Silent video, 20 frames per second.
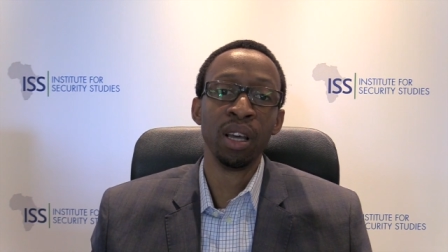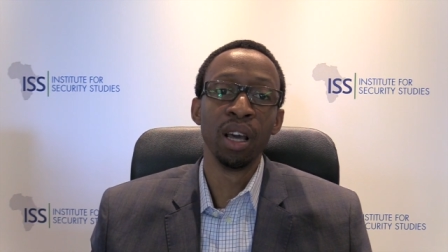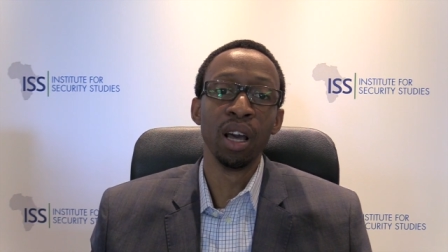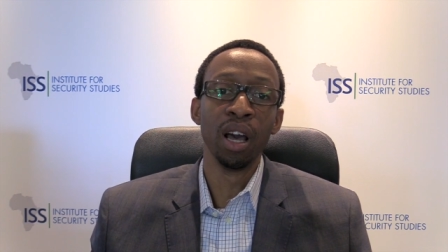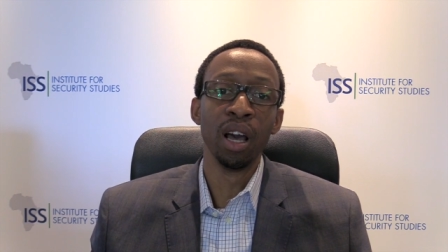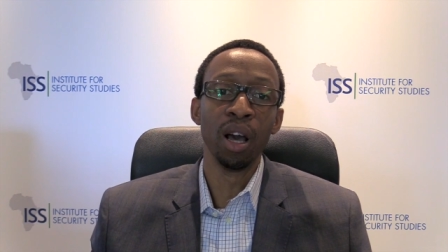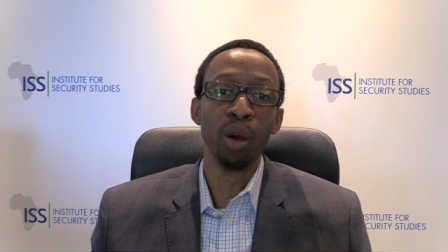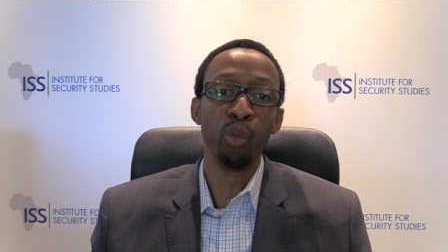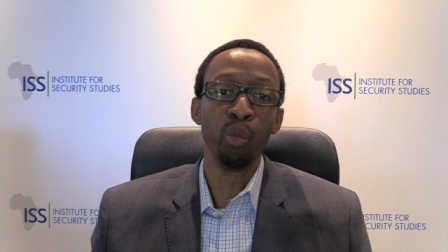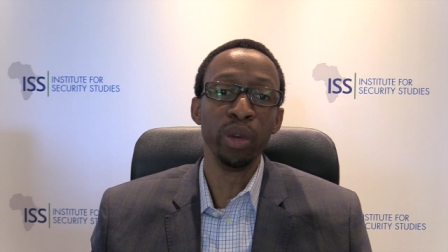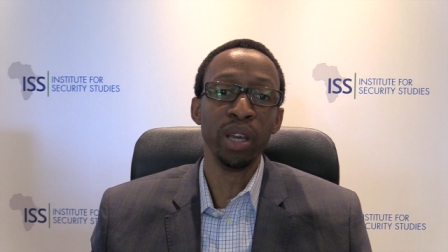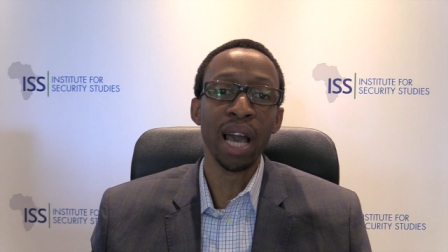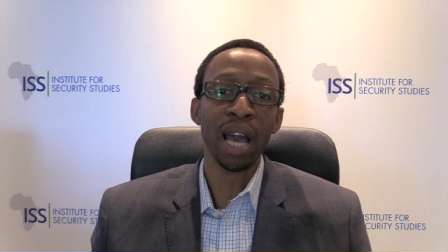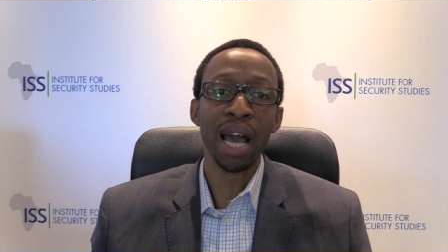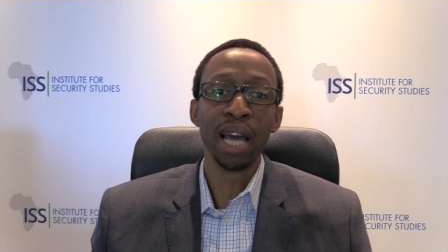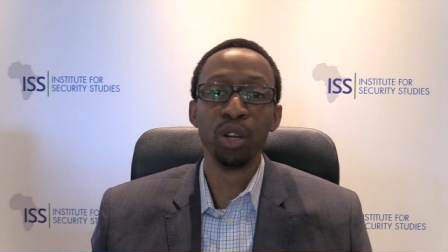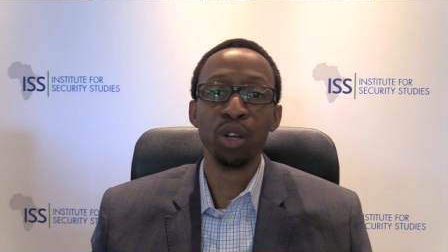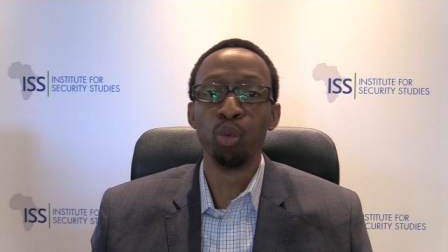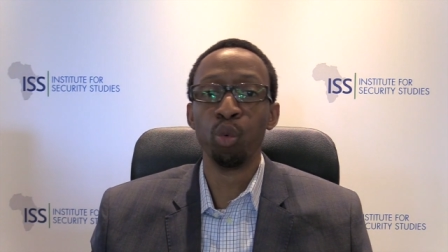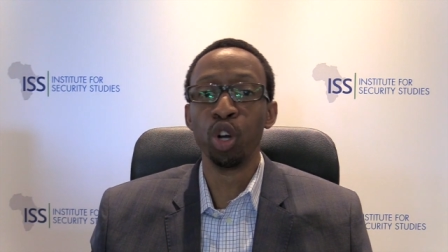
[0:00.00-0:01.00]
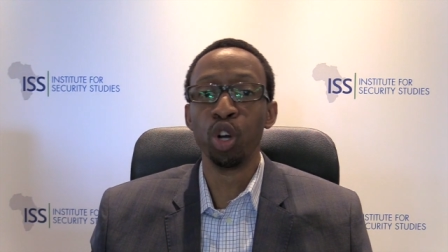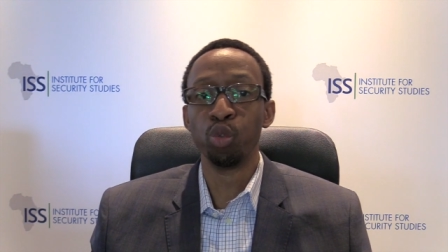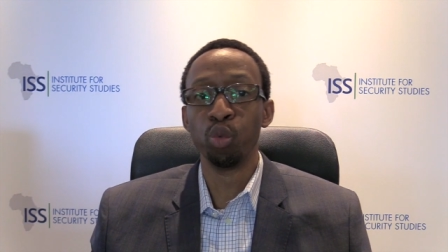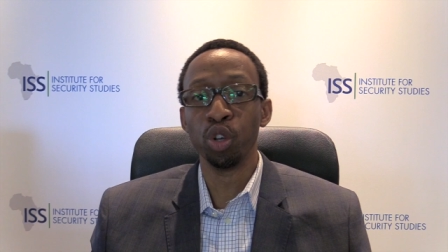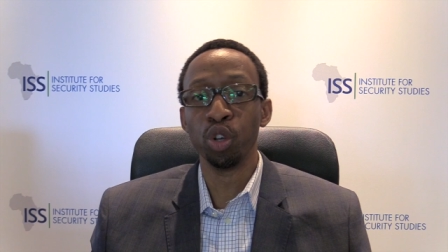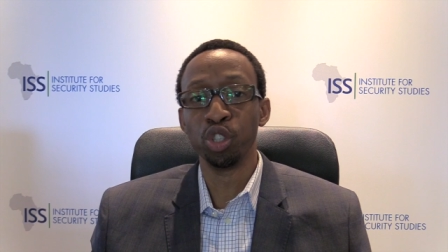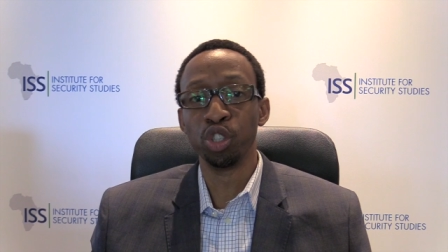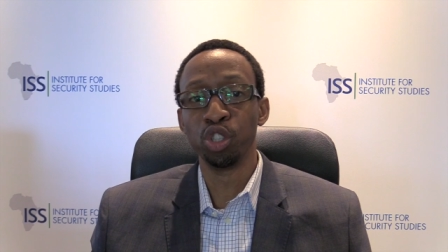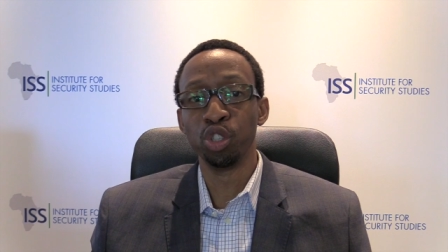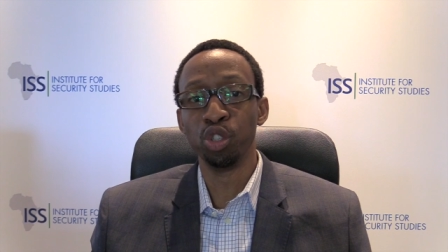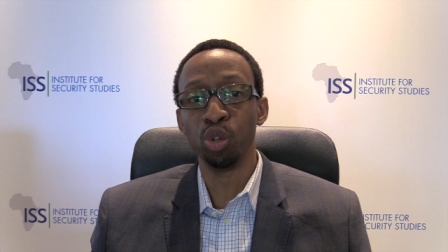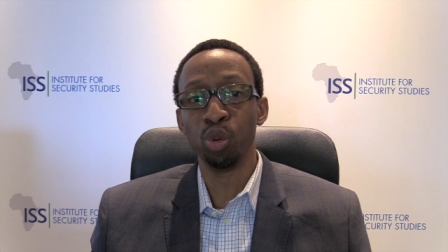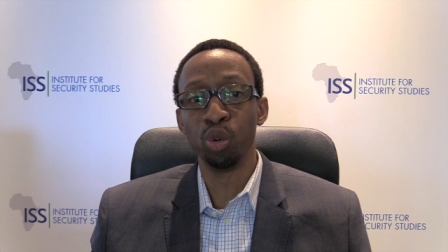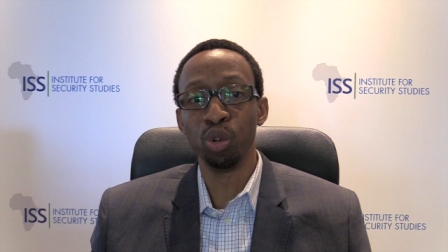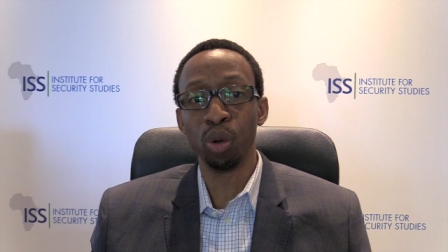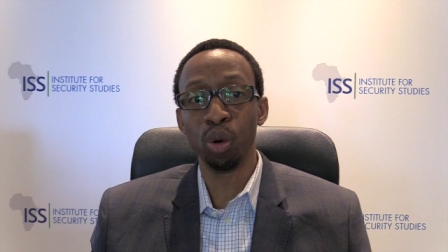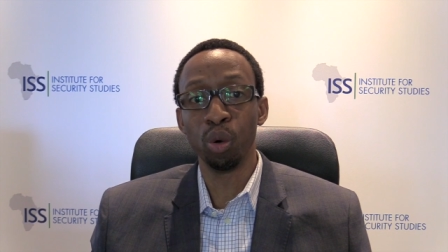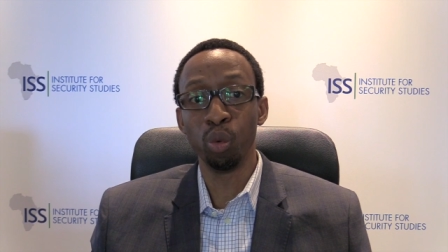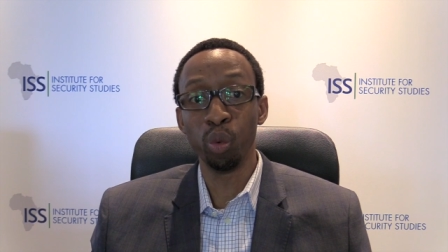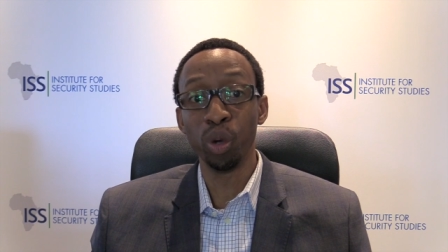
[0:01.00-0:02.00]
uh, we had what was
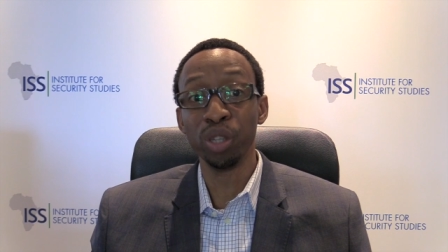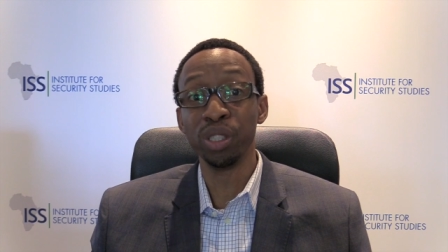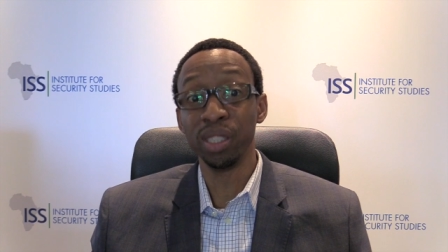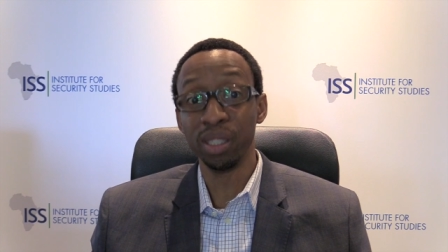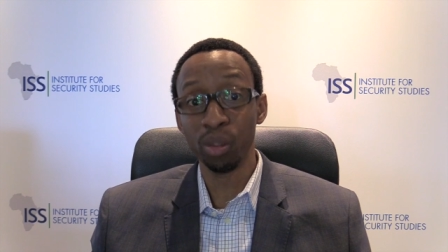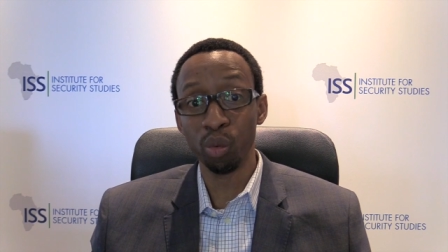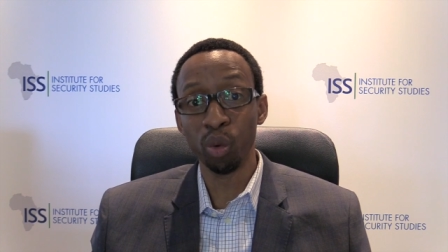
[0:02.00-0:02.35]
known or what is,